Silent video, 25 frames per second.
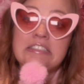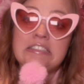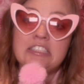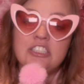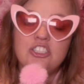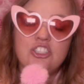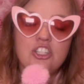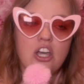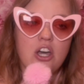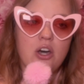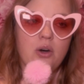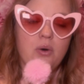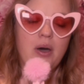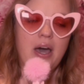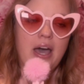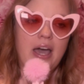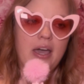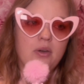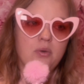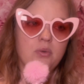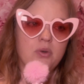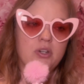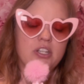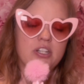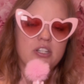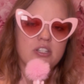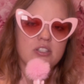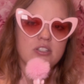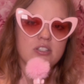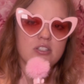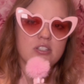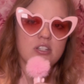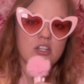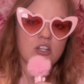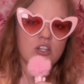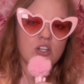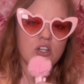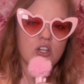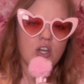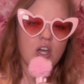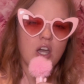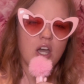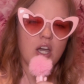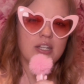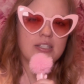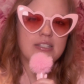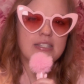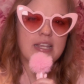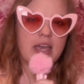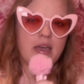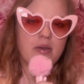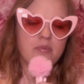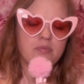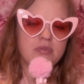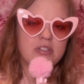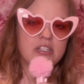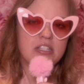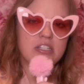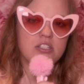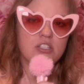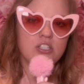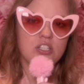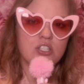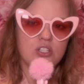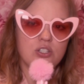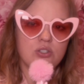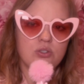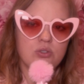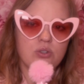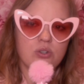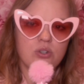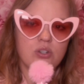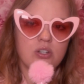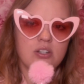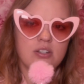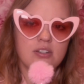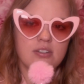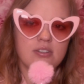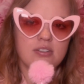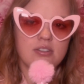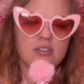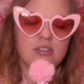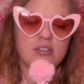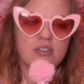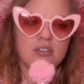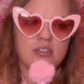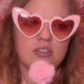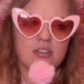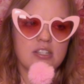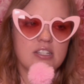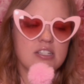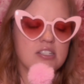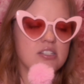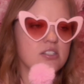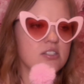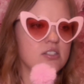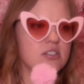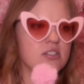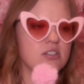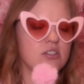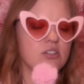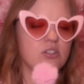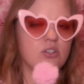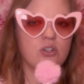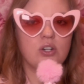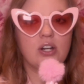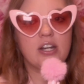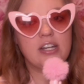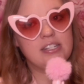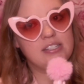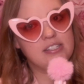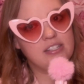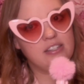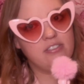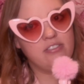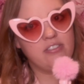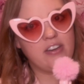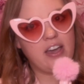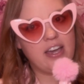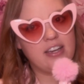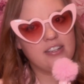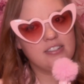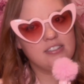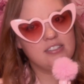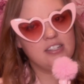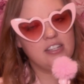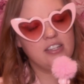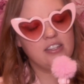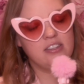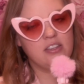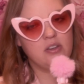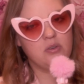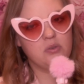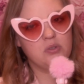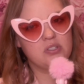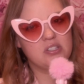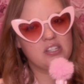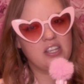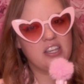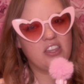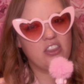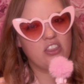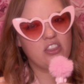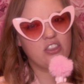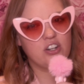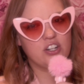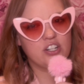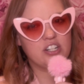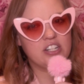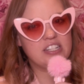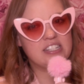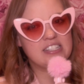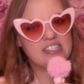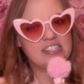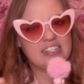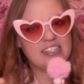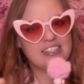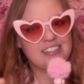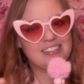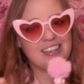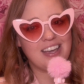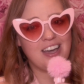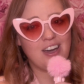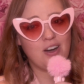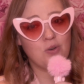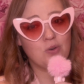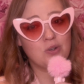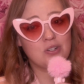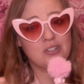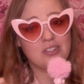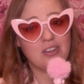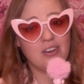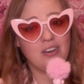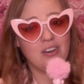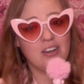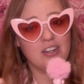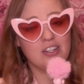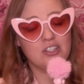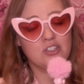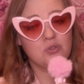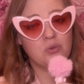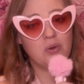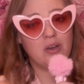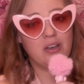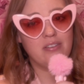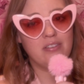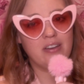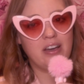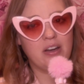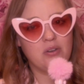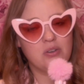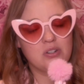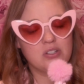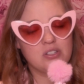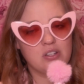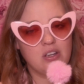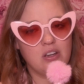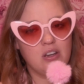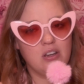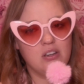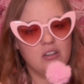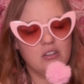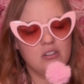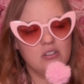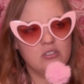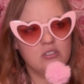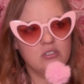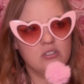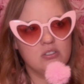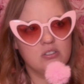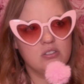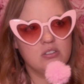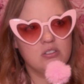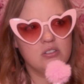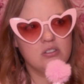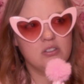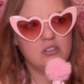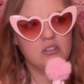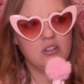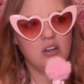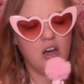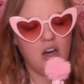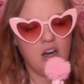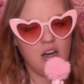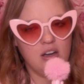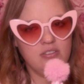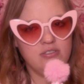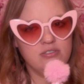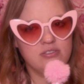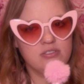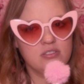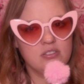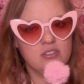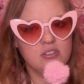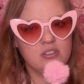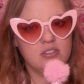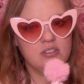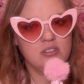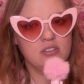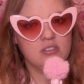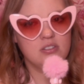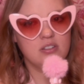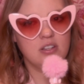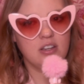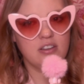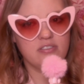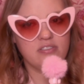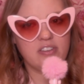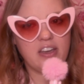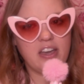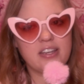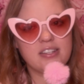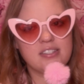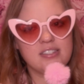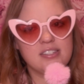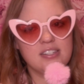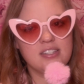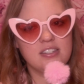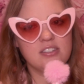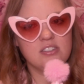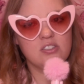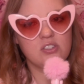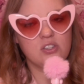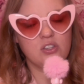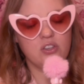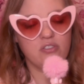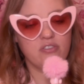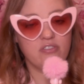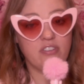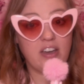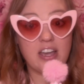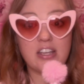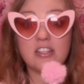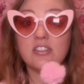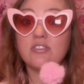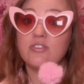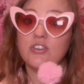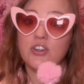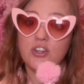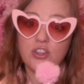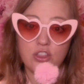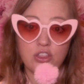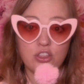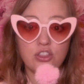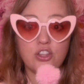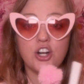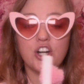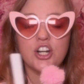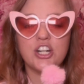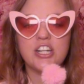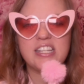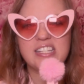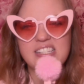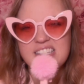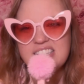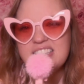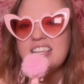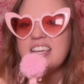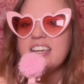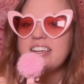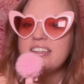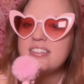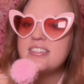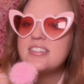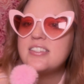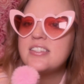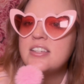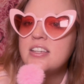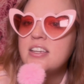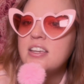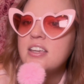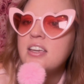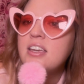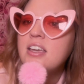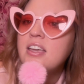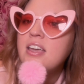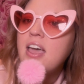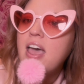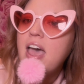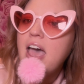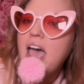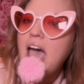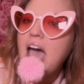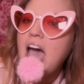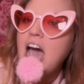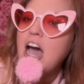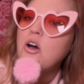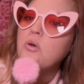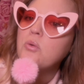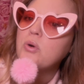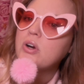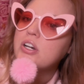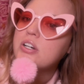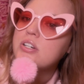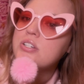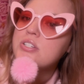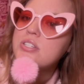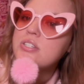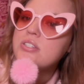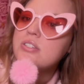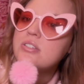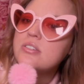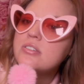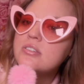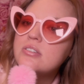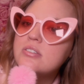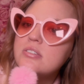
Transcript: So I was attempting to do this crazy fasting that was like 36 hours on, 12 hours off of fasting. So you fast for 36 hours.